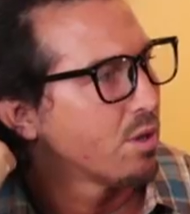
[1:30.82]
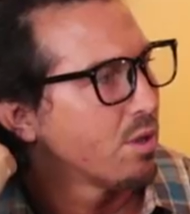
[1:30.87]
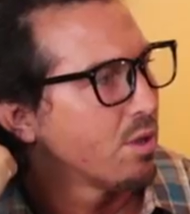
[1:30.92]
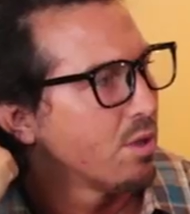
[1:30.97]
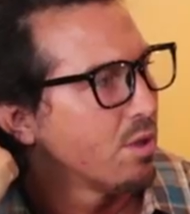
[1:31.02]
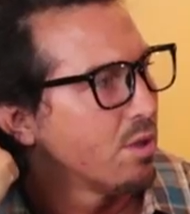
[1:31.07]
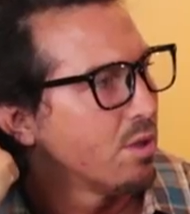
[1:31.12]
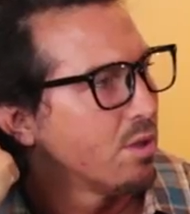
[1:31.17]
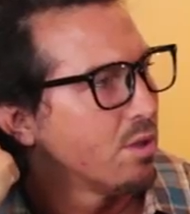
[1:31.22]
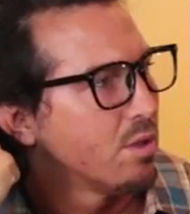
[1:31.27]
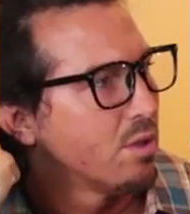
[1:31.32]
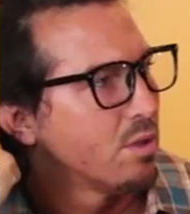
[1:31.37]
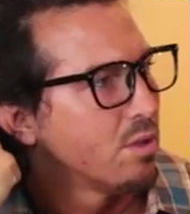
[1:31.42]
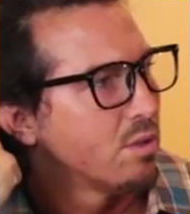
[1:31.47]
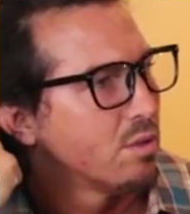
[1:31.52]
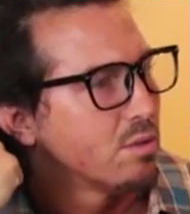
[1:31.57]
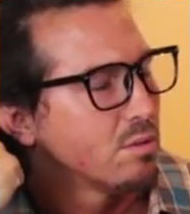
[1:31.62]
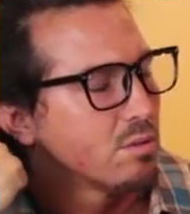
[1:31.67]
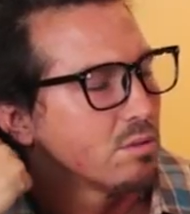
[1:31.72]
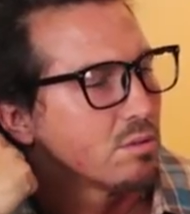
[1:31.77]

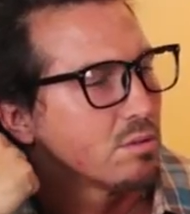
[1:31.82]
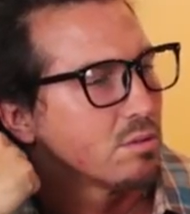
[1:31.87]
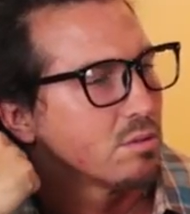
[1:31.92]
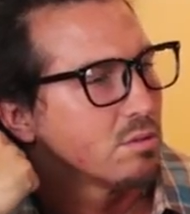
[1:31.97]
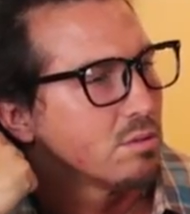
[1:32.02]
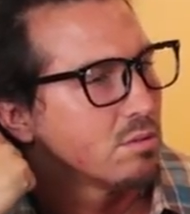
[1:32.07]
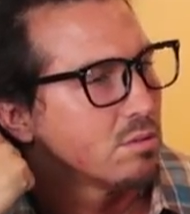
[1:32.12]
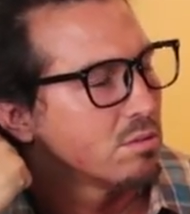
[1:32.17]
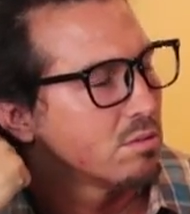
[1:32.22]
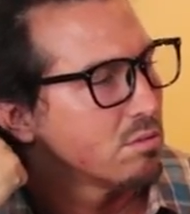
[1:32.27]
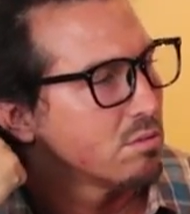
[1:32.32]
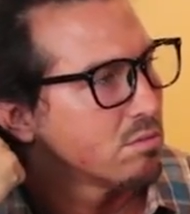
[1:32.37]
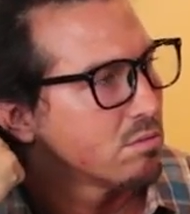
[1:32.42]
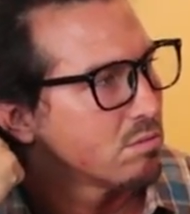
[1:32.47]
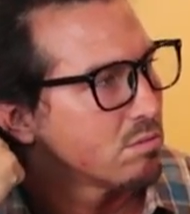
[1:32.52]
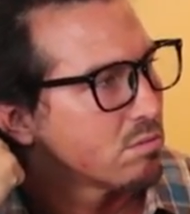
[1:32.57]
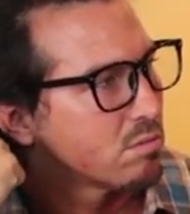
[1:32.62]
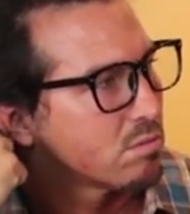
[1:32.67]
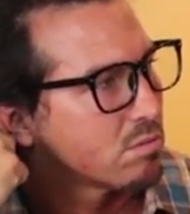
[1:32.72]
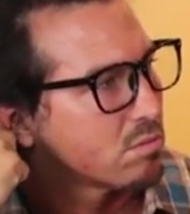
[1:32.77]

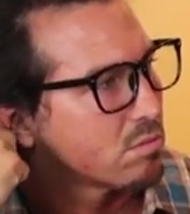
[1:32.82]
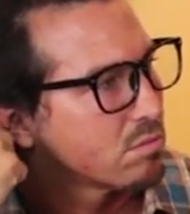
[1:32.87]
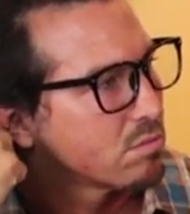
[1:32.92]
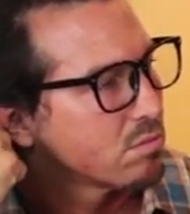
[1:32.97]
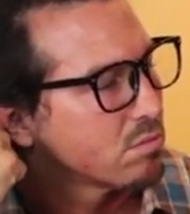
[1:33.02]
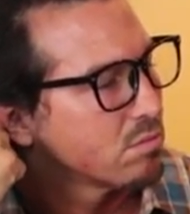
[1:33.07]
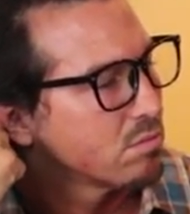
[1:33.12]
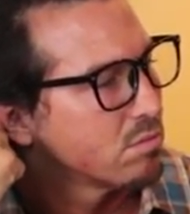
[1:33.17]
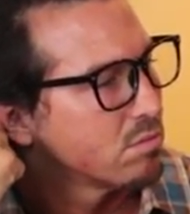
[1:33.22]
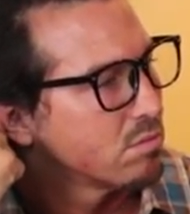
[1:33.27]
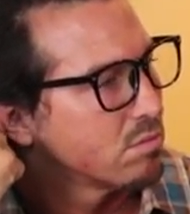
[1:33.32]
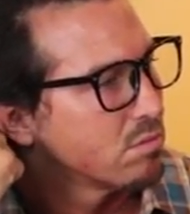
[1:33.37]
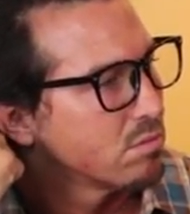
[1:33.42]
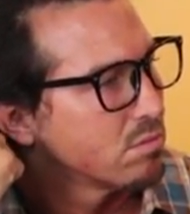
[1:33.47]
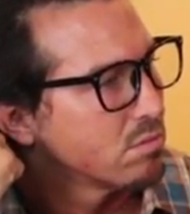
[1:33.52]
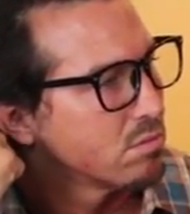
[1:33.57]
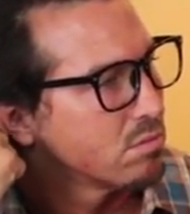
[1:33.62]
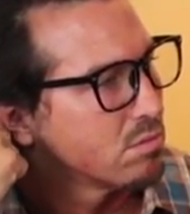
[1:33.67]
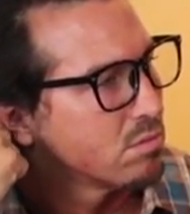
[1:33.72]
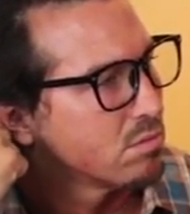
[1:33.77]

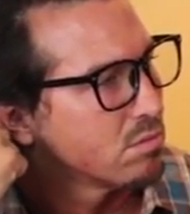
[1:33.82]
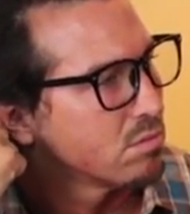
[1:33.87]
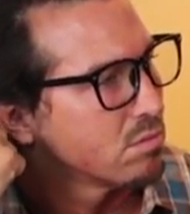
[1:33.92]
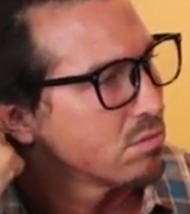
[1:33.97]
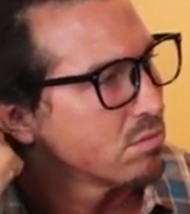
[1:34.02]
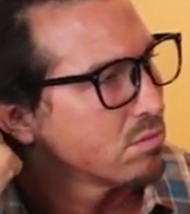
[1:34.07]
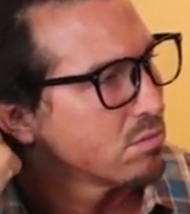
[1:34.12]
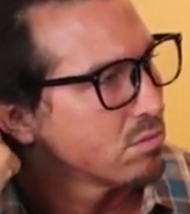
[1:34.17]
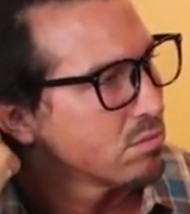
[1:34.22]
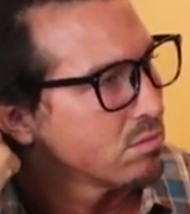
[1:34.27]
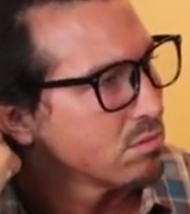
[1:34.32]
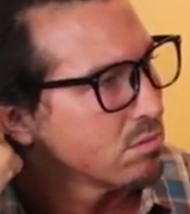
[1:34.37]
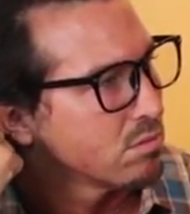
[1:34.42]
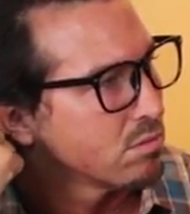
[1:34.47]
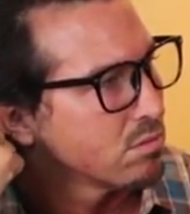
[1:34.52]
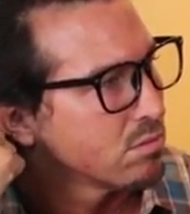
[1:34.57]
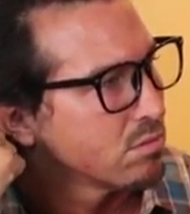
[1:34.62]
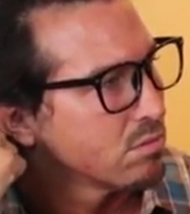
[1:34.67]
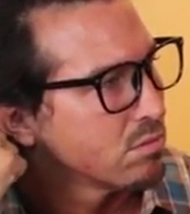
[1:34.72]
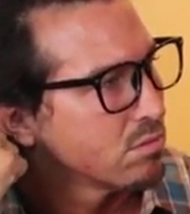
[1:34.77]

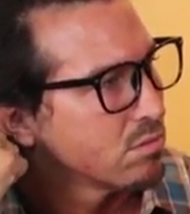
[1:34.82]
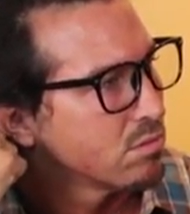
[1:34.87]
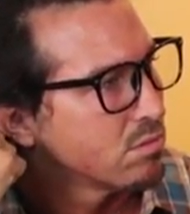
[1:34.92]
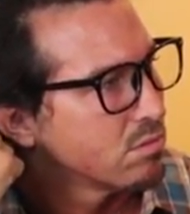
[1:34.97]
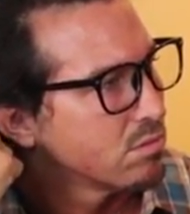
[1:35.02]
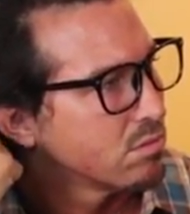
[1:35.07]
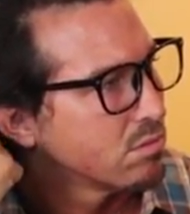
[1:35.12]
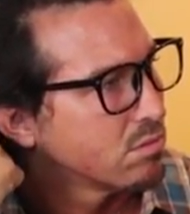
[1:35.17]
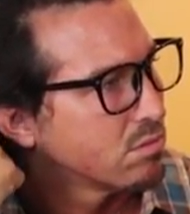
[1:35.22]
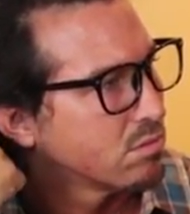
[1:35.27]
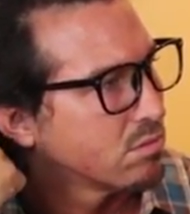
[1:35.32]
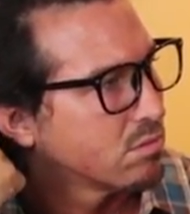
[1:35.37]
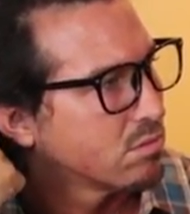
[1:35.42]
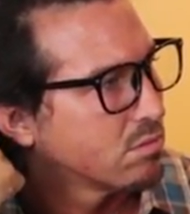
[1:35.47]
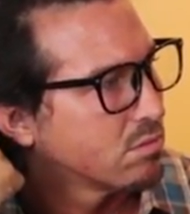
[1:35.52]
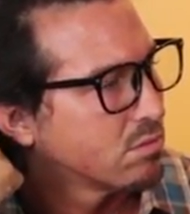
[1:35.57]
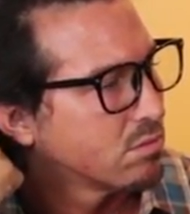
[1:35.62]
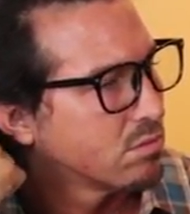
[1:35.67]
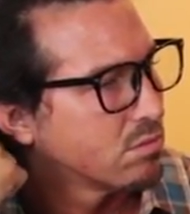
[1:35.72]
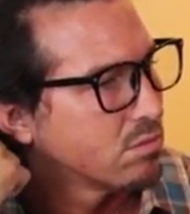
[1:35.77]

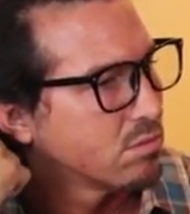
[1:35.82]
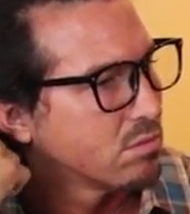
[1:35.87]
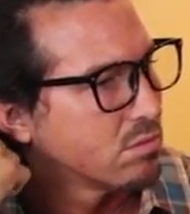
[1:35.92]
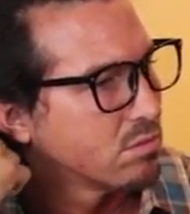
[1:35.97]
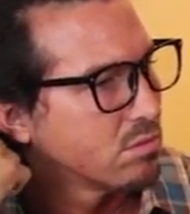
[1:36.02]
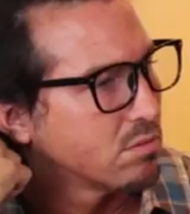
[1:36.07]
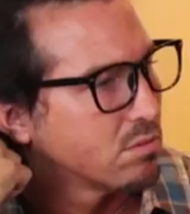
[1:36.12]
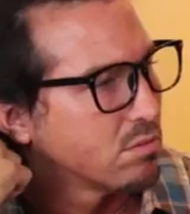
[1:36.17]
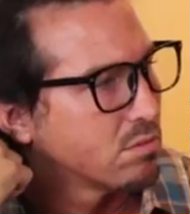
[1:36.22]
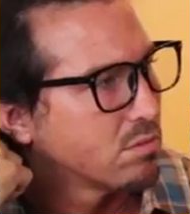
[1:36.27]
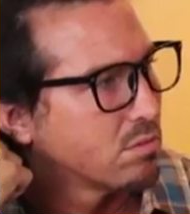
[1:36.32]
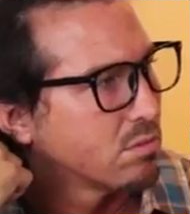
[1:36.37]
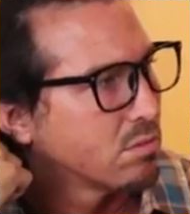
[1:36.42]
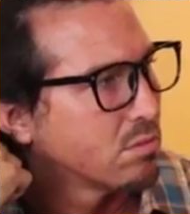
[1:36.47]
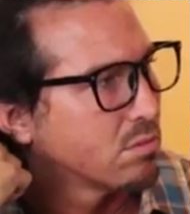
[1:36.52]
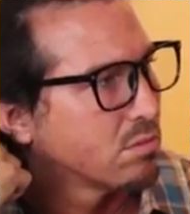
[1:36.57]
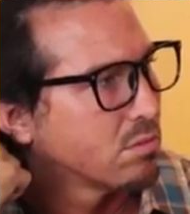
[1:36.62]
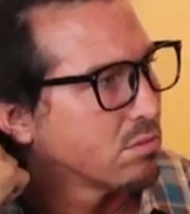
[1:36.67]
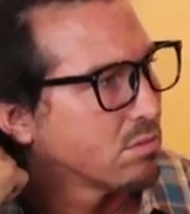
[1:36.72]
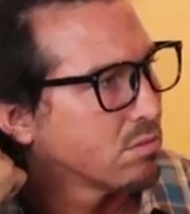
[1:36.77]

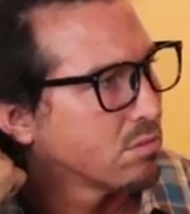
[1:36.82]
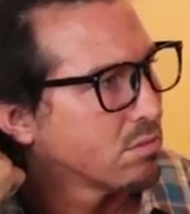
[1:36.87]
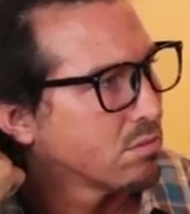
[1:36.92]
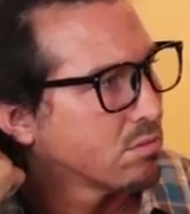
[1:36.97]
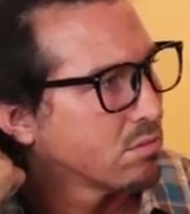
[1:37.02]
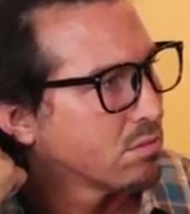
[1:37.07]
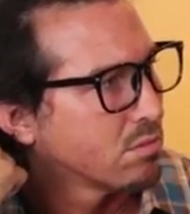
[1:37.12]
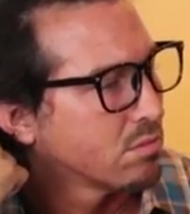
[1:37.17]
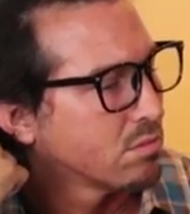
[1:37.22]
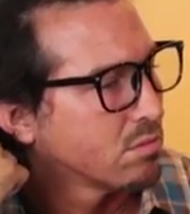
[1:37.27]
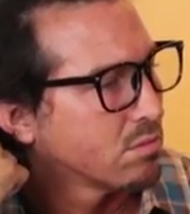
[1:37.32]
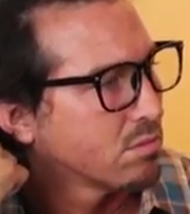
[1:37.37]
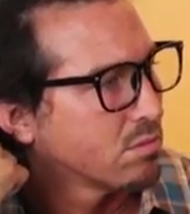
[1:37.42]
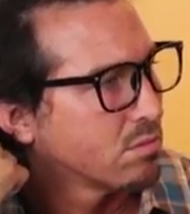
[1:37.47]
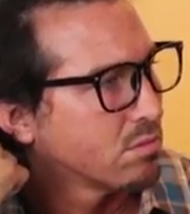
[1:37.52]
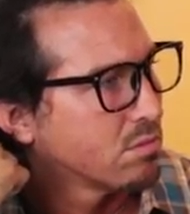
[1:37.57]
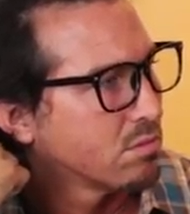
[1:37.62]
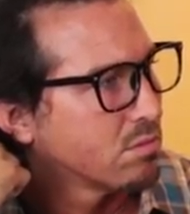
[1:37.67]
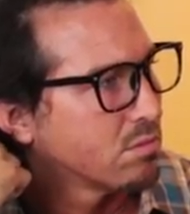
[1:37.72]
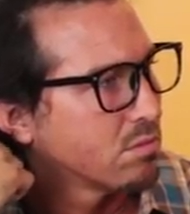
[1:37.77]

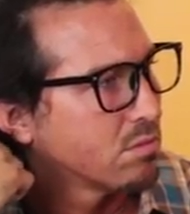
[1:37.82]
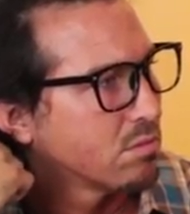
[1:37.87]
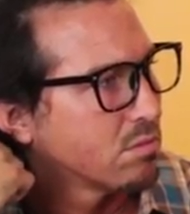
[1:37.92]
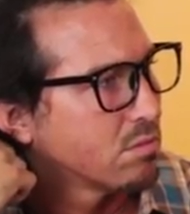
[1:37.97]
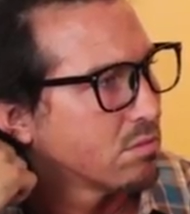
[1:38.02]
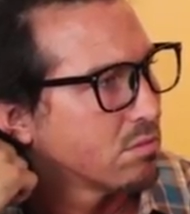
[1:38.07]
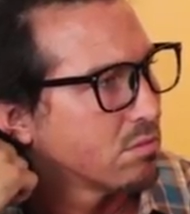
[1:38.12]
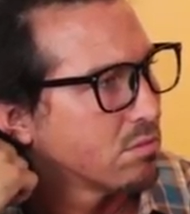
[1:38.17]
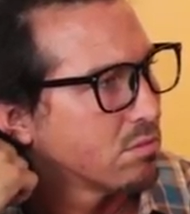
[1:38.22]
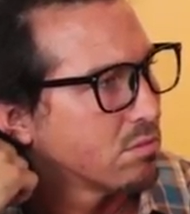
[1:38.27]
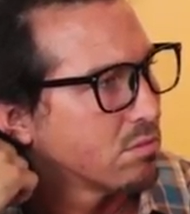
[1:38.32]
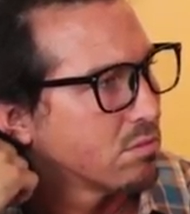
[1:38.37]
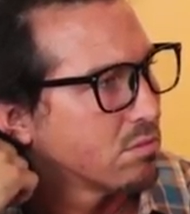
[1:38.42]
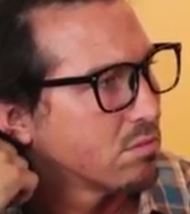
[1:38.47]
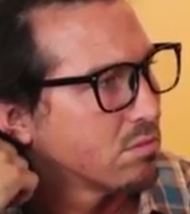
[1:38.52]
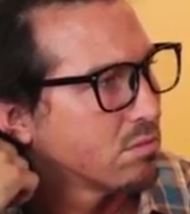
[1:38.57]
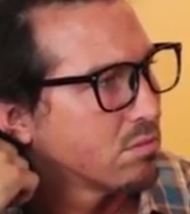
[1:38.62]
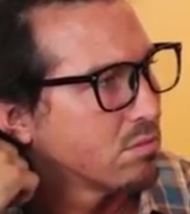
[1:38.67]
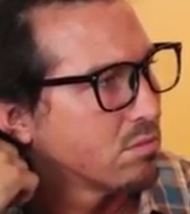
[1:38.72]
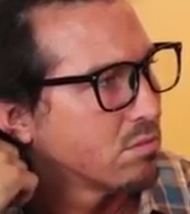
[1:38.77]
The person shown says nothing.